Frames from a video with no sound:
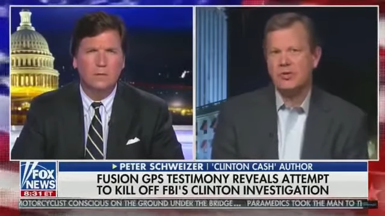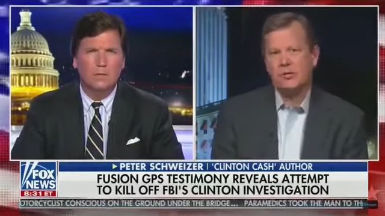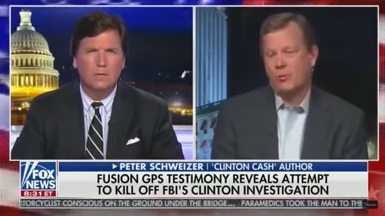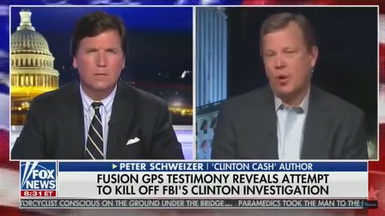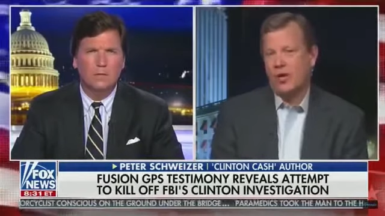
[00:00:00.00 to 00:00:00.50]
Speaker 1: that
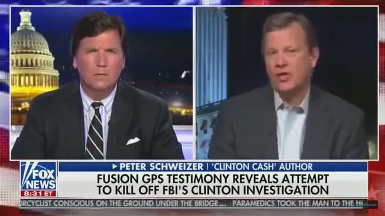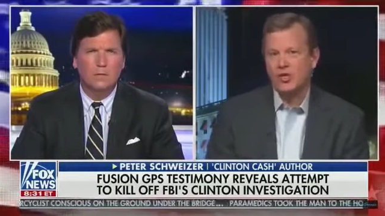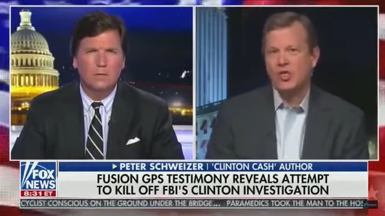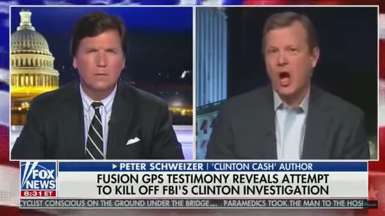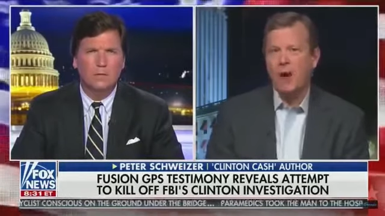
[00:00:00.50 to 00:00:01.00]
what his
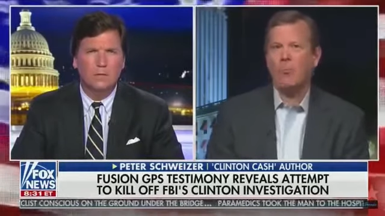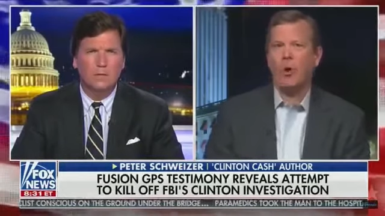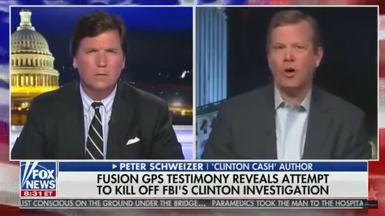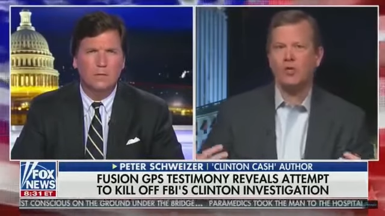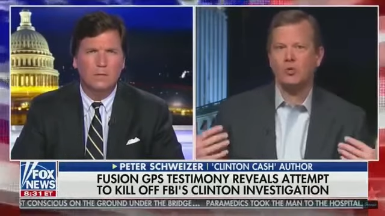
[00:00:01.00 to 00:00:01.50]
job
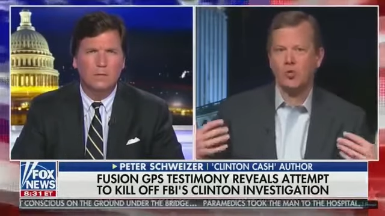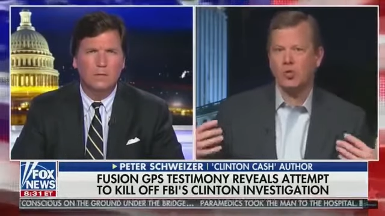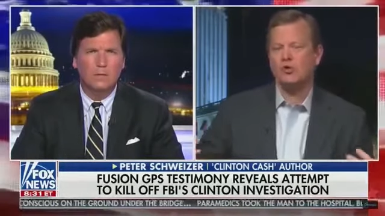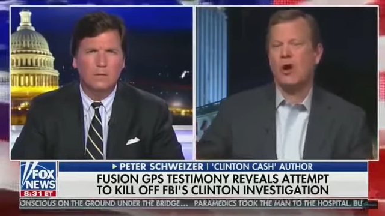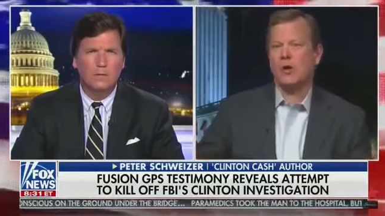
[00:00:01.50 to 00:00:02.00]
was was to
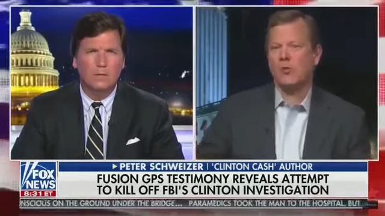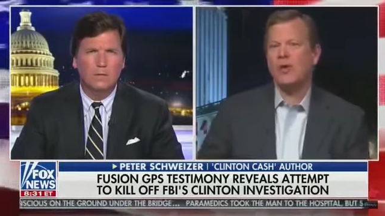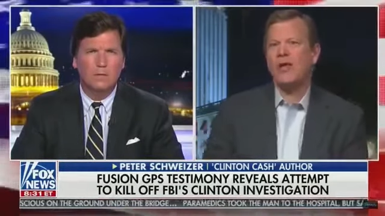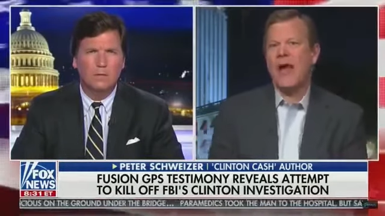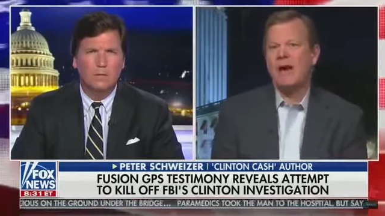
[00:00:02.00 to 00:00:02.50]
try to
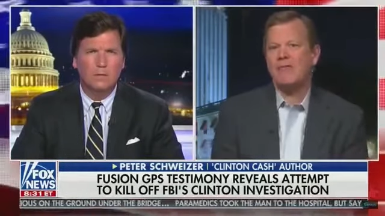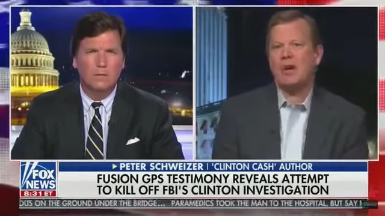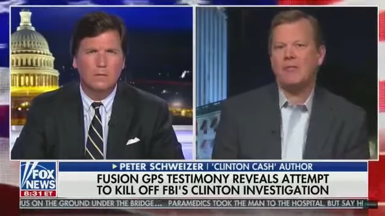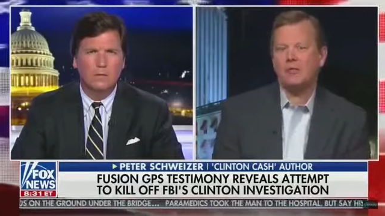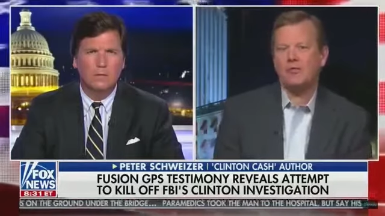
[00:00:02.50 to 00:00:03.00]
wreak havoc
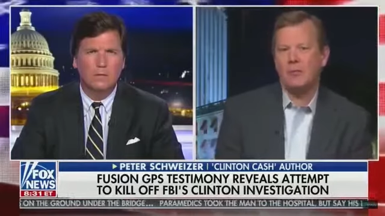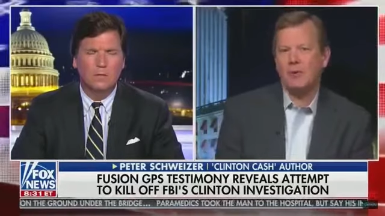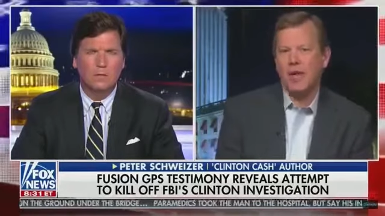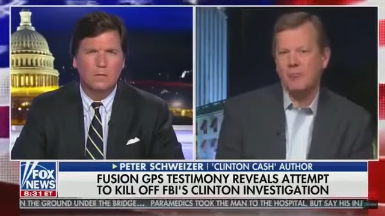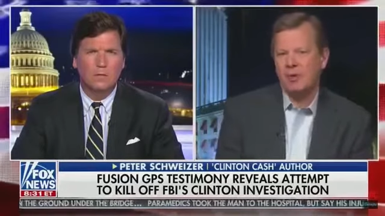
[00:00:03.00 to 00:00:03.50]
on the Trump
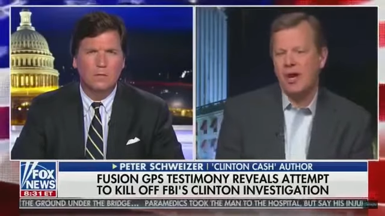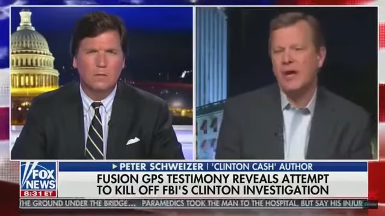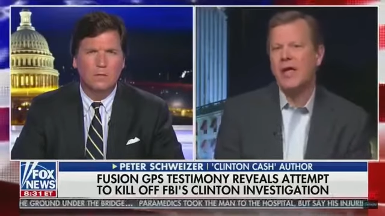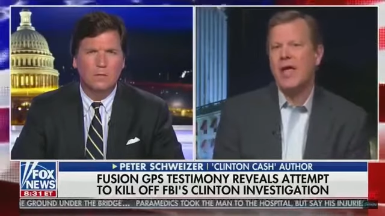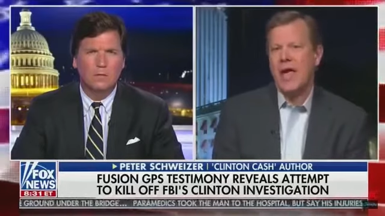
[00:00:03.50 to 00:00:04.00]

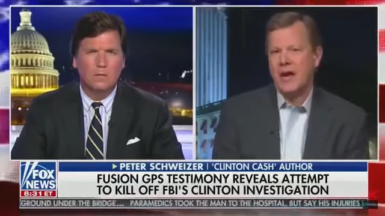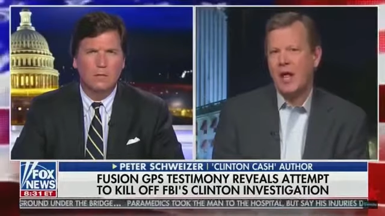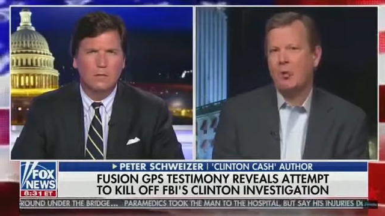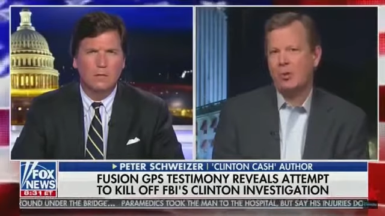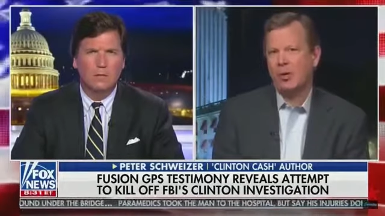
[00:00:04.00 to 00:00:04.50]
campaign and
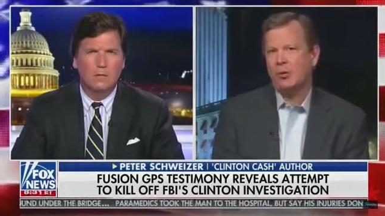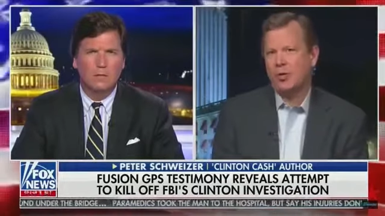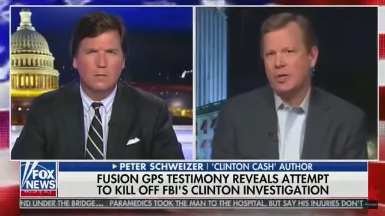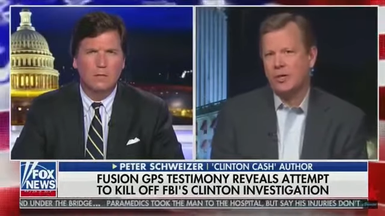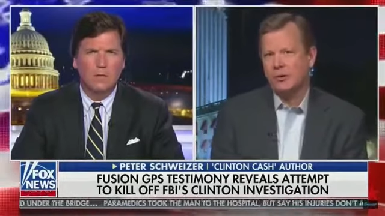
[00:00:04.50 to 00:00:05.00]
help Hillary
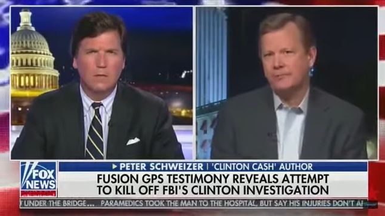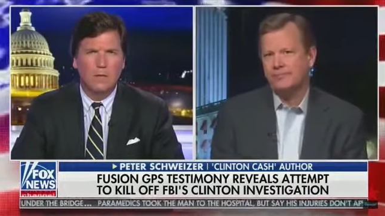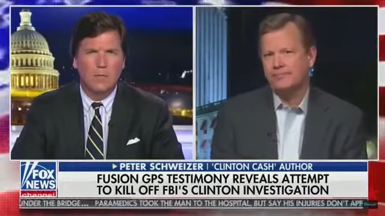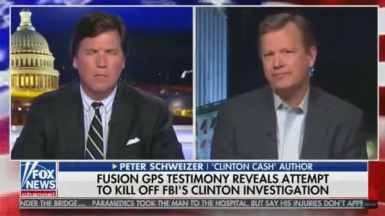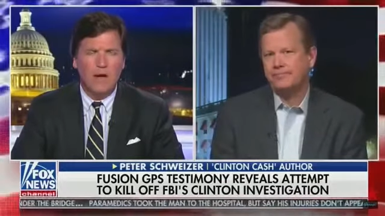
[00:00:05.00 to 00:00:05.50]
Clinton
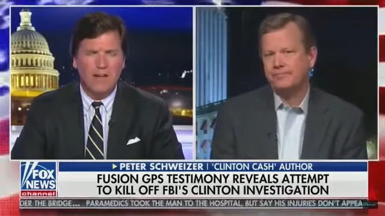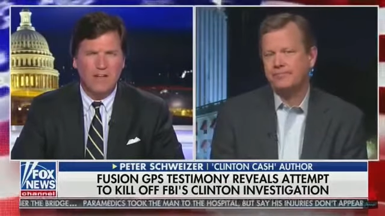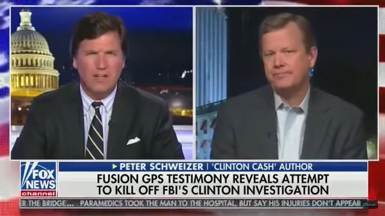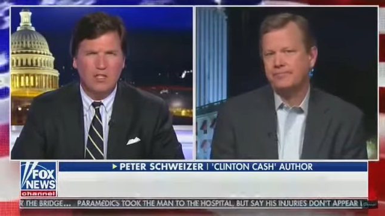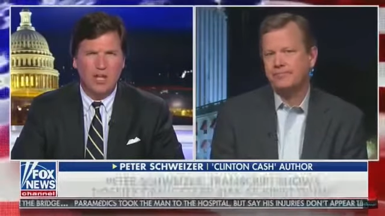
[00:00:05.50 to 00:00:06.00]
Speaker 2: by
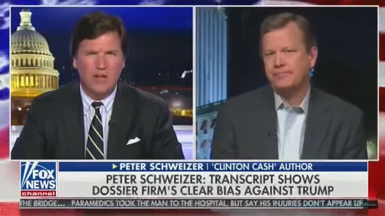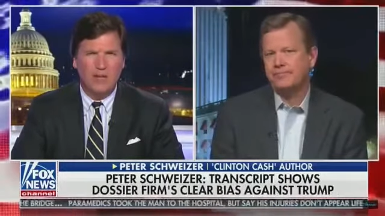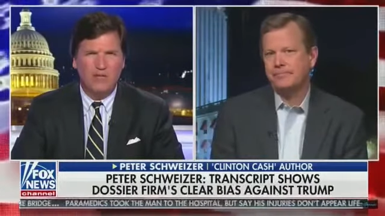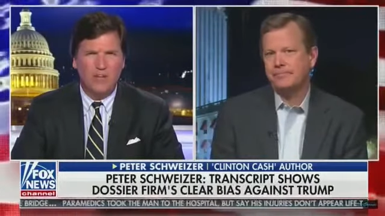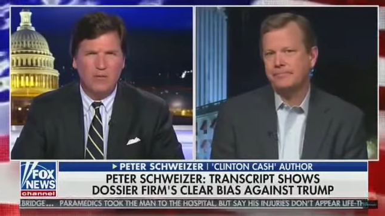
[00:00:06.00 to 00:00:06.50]
initiating a
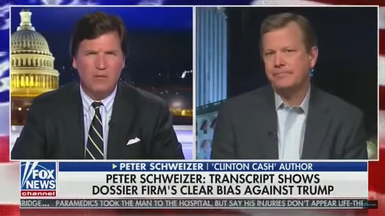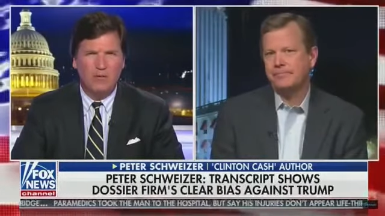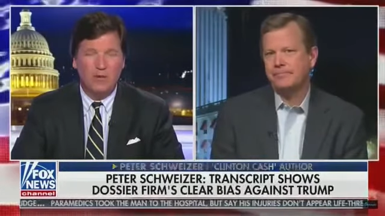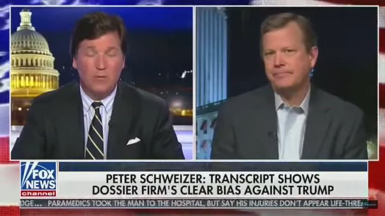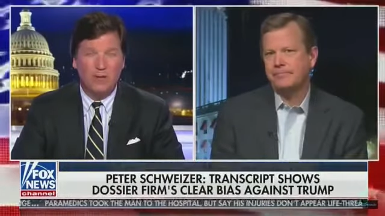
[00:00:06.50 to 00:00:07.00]
federal
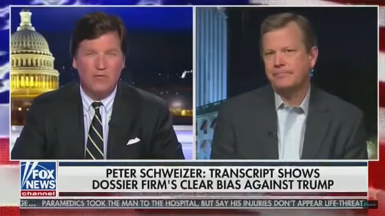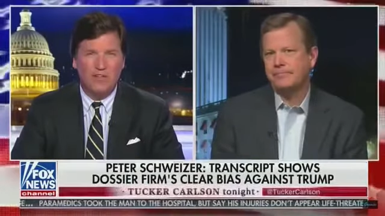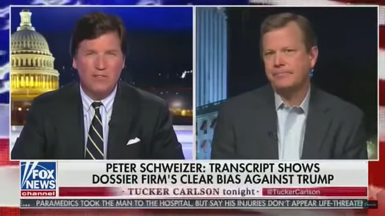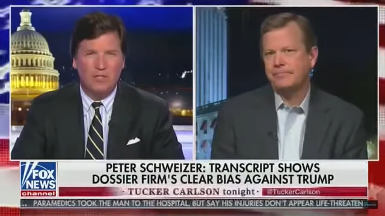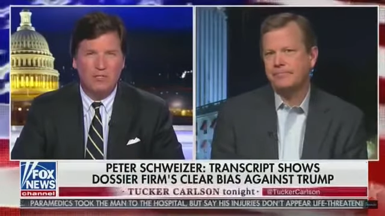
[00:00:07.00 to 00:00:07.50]
criminal
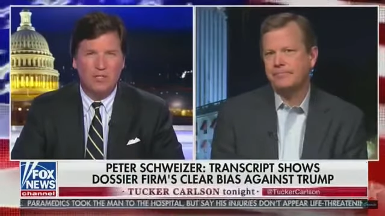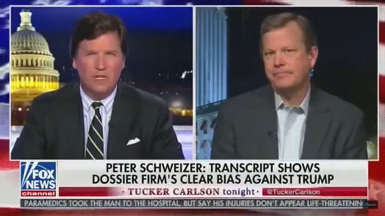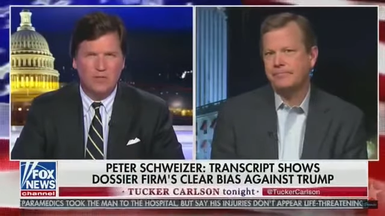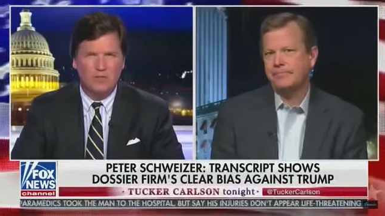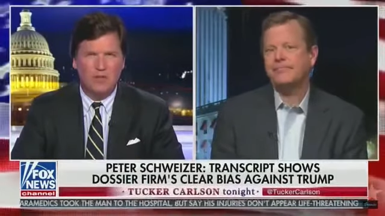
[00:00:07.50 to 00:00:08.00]
investigation
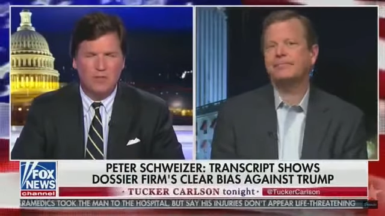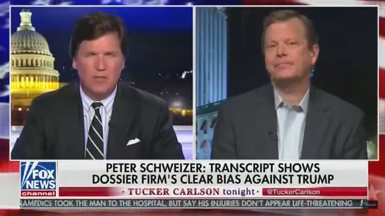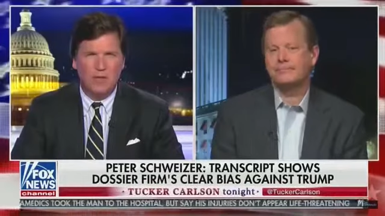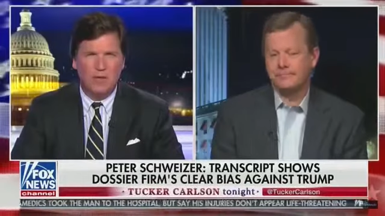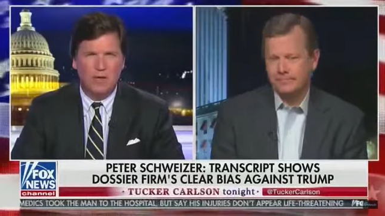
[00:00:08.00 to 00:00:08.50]
into the Trump
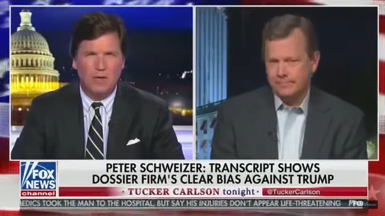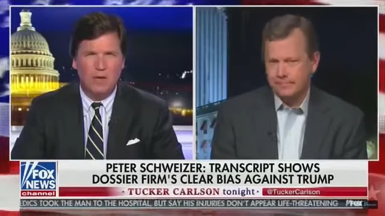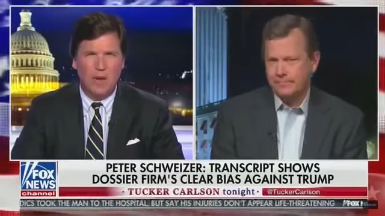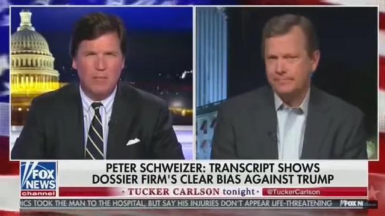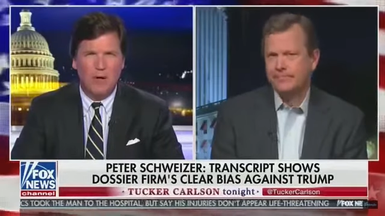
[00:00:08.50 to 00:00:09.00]
campaign,
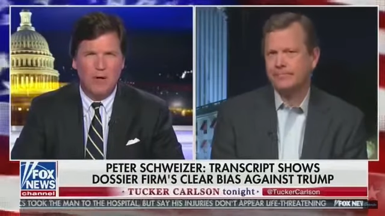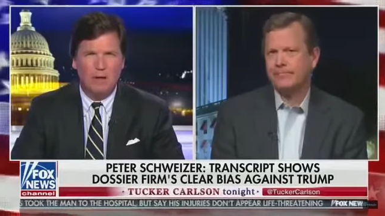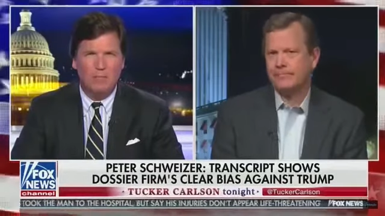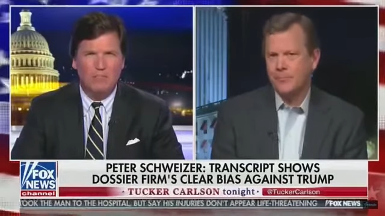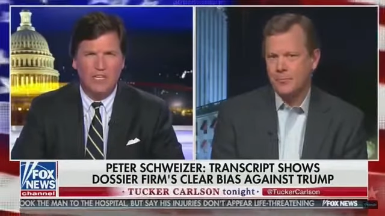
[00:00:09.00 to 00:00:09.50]
not by
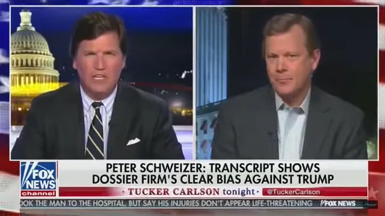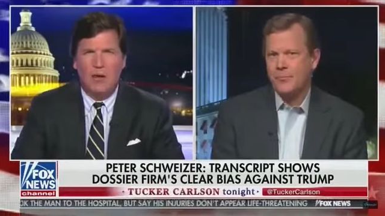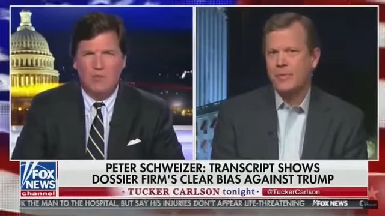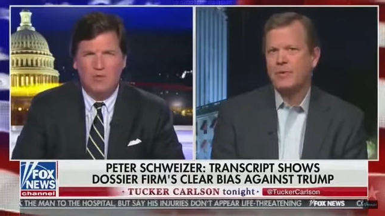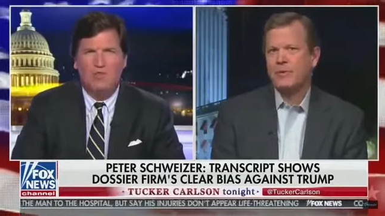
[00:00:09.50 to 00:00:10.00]
digging
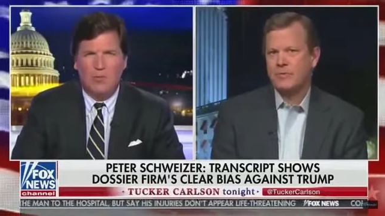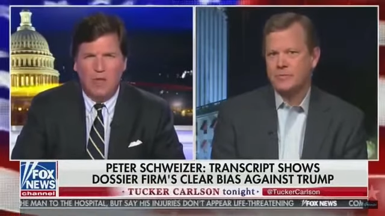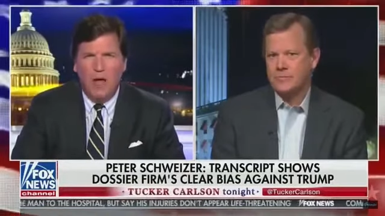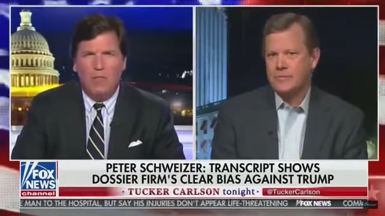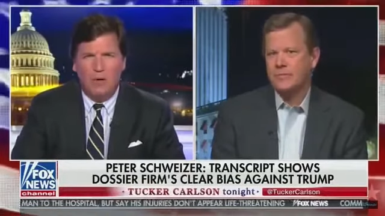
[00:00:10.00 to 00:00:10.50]
up usable
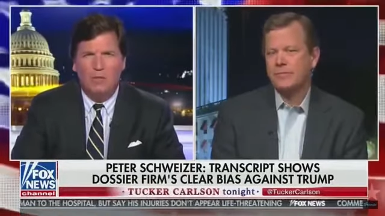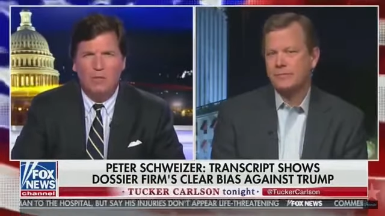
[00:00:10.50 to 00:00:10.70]
oppo.